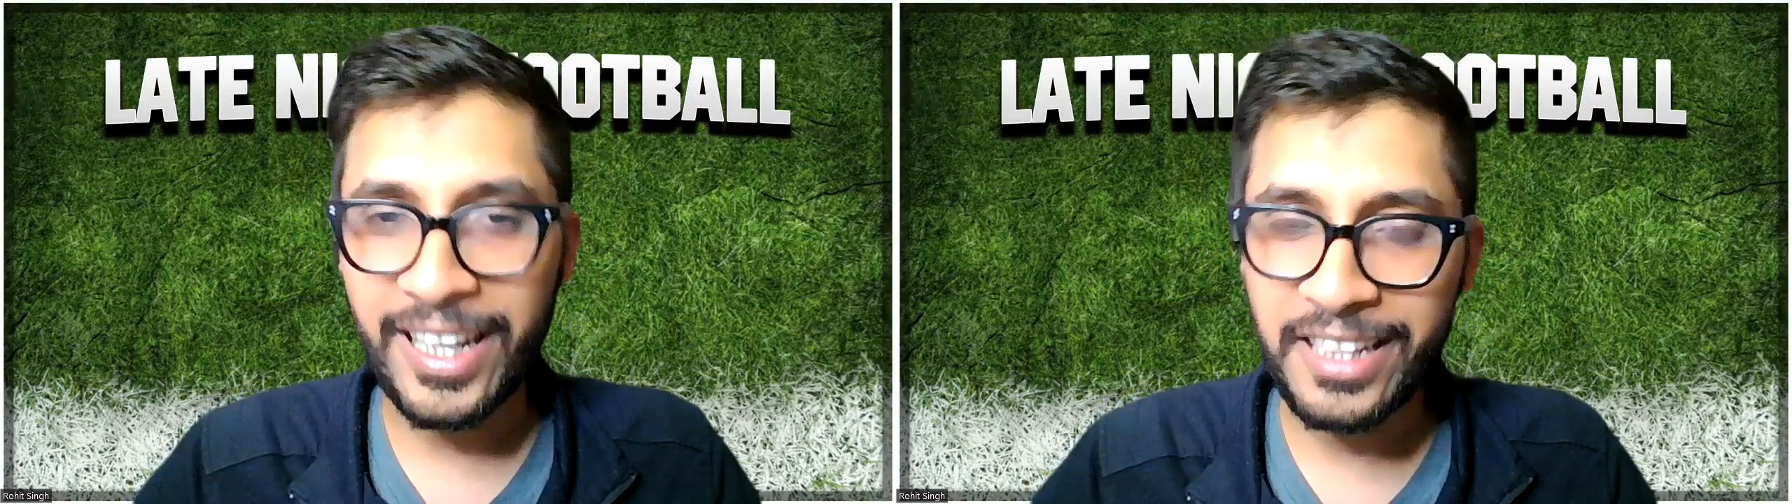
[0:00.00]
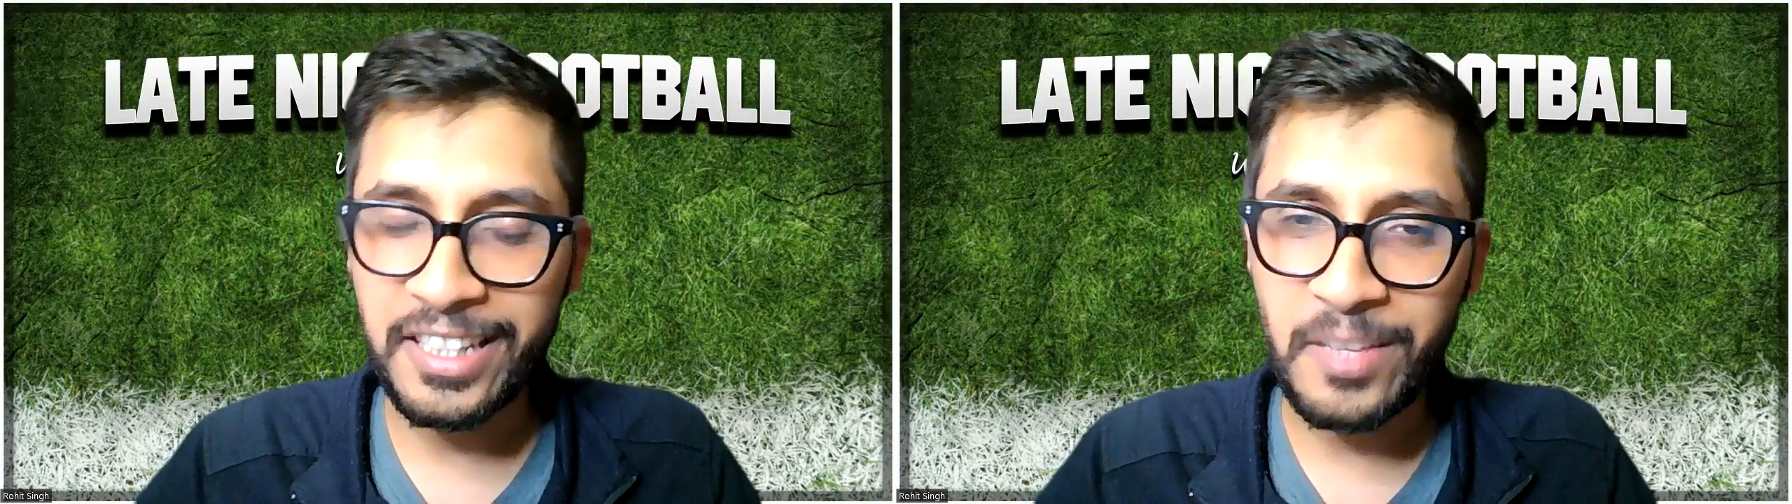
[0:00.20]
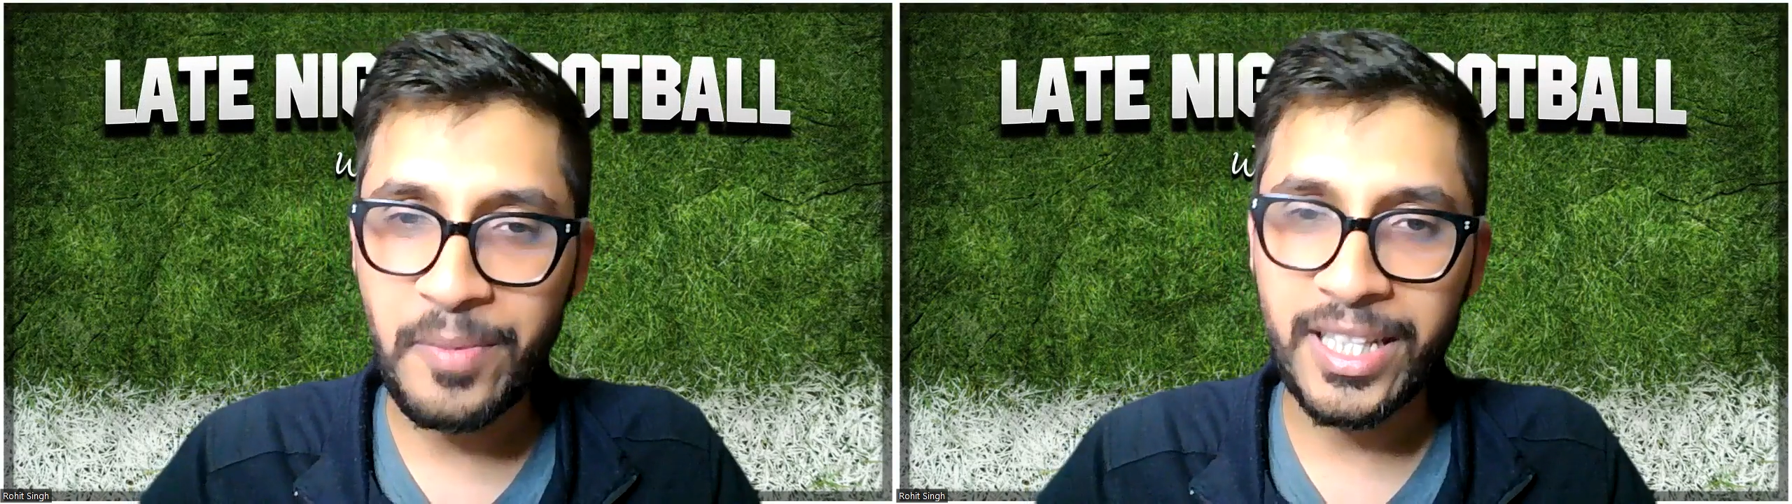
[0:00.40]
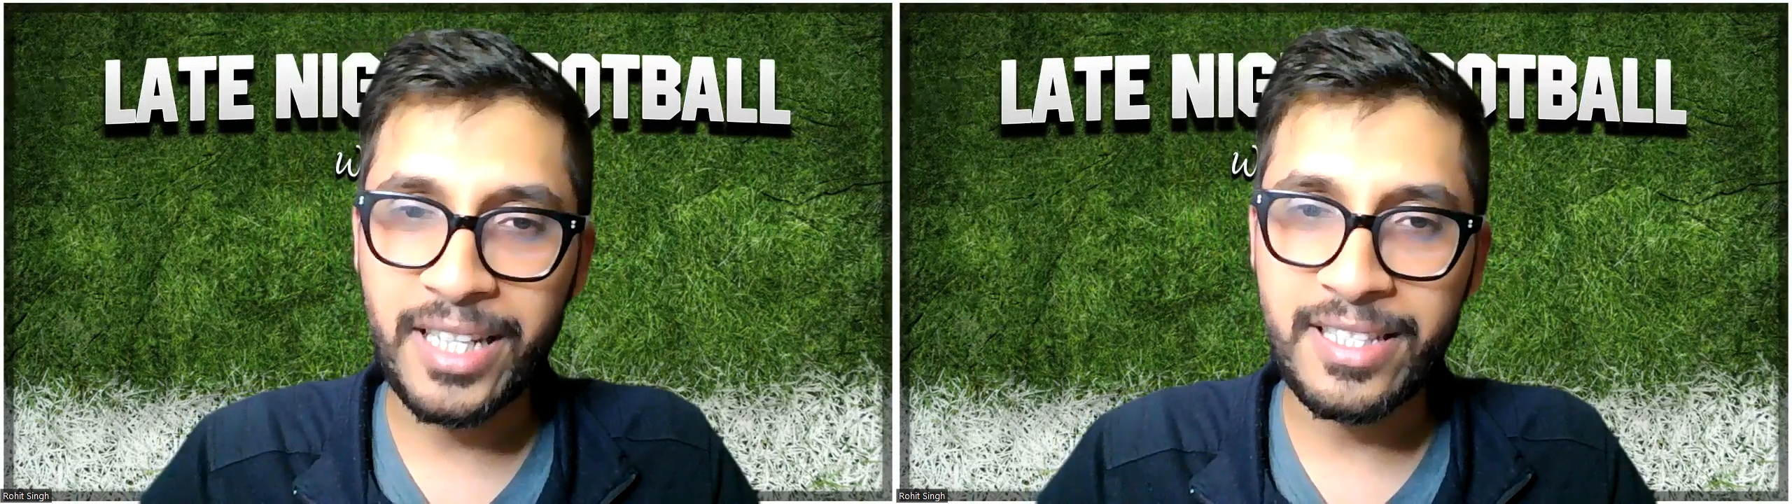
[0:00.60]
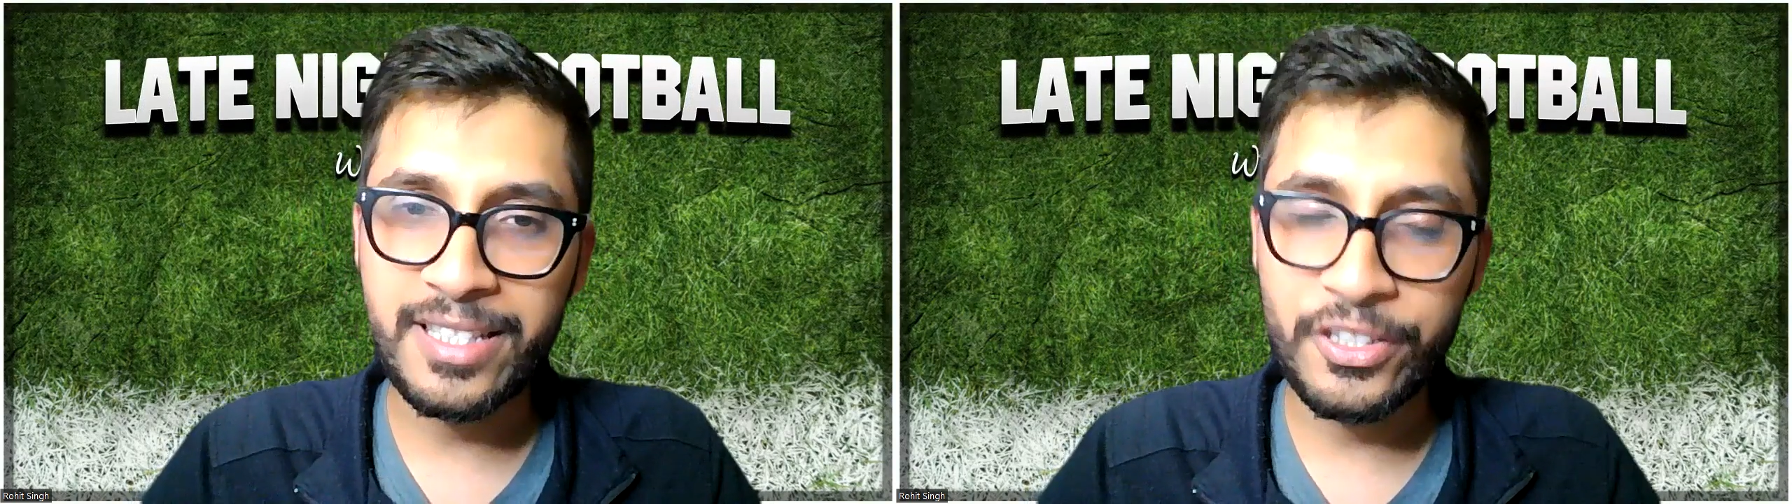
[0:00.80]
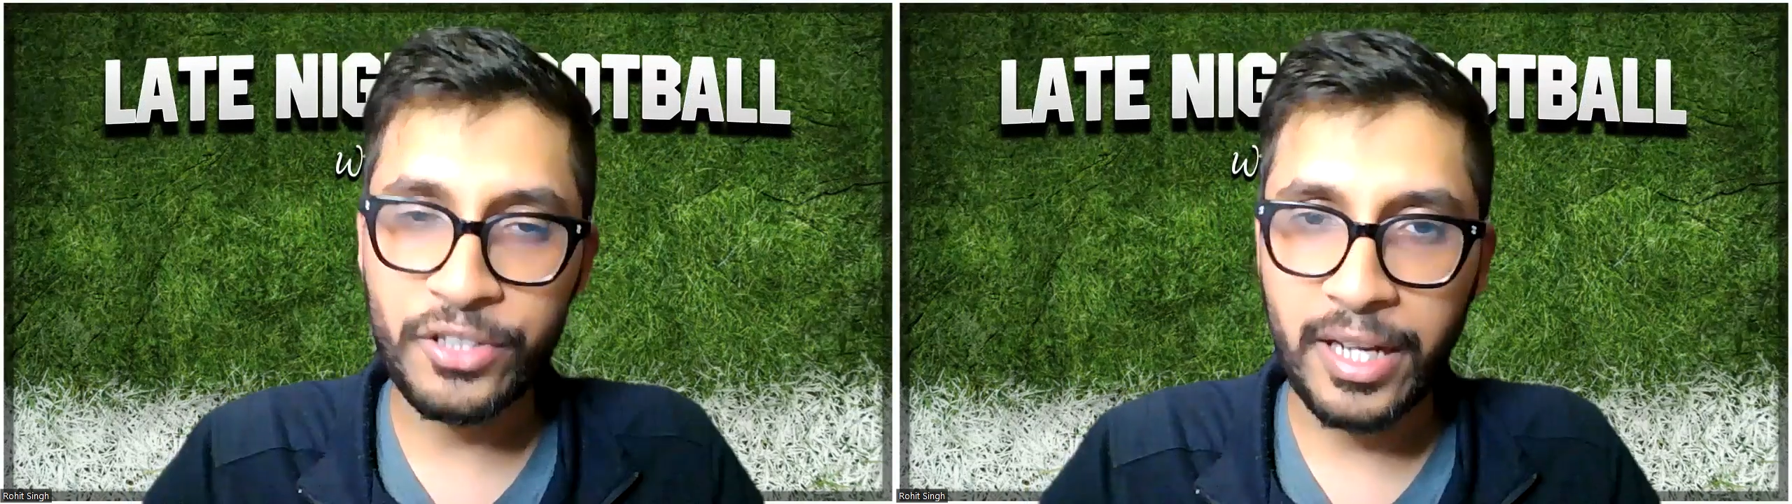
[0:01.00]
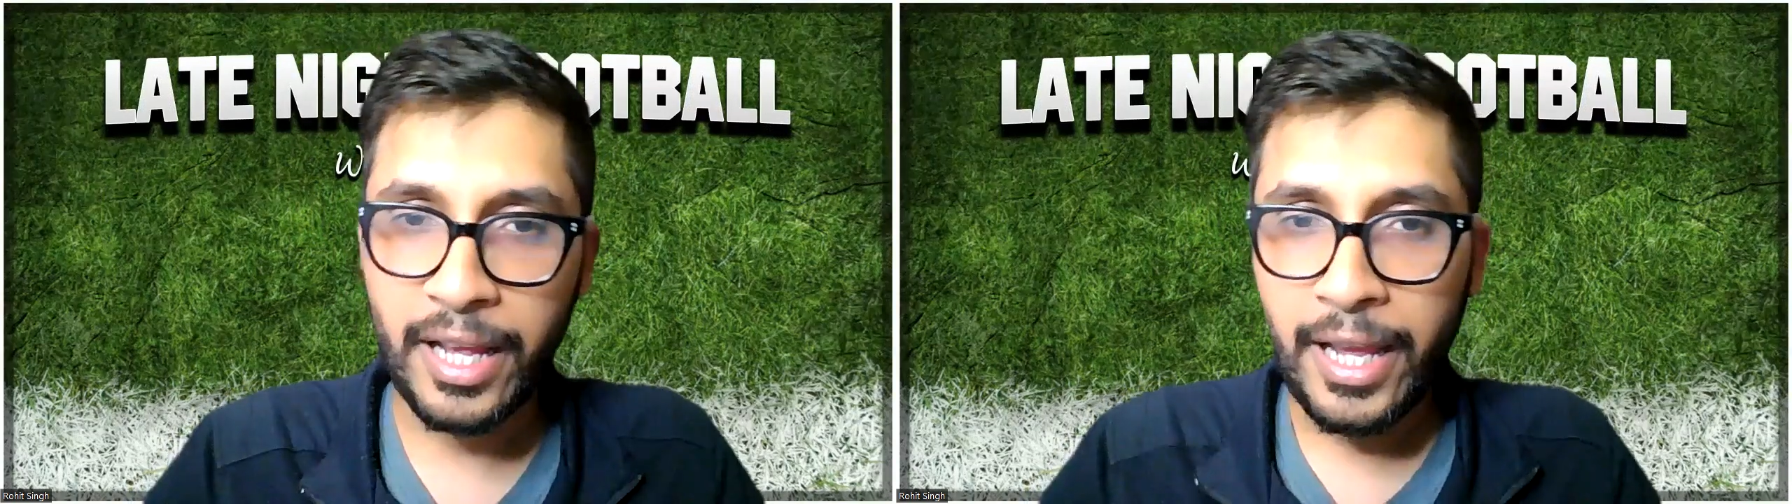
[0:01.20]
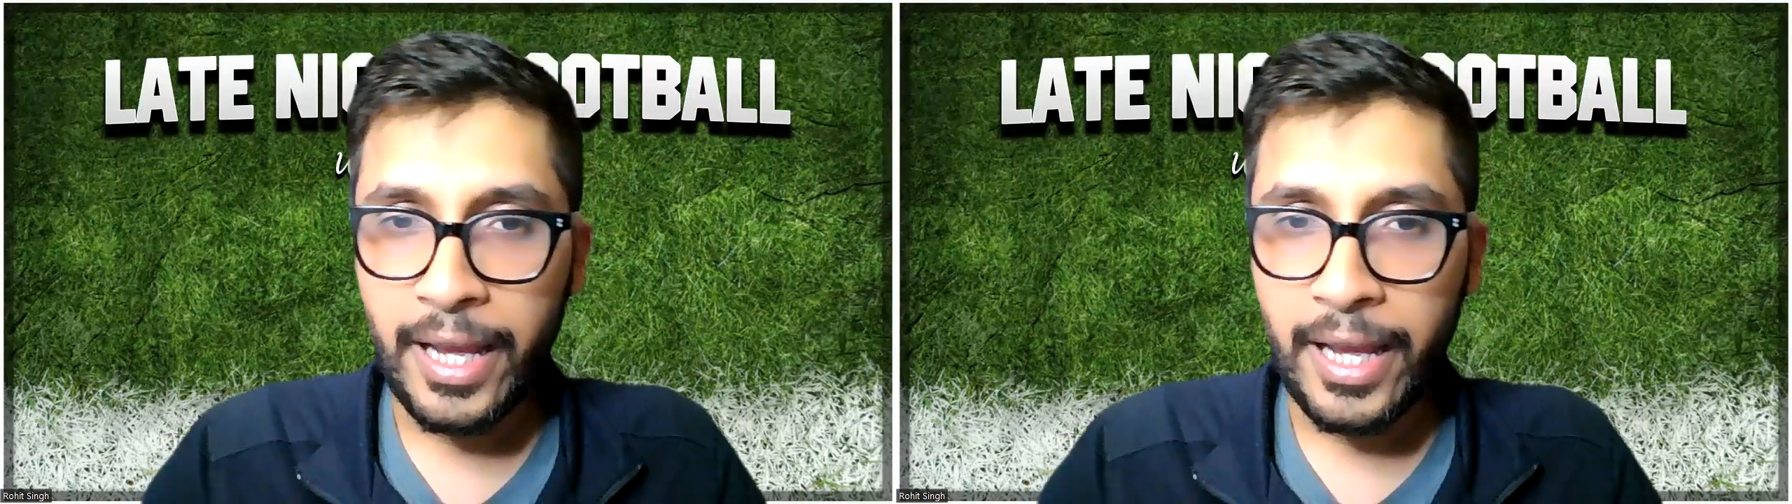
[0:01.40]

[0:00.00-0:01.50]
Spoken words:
I think they made that decision.